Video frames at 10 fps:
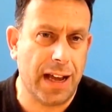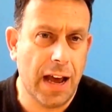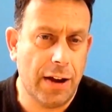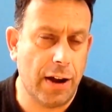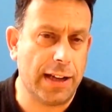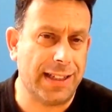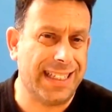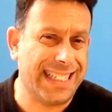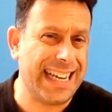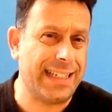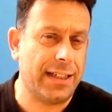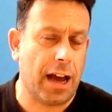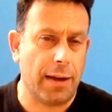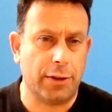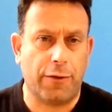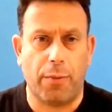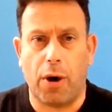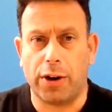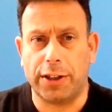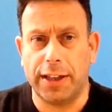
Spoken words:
less than 6 times off marks in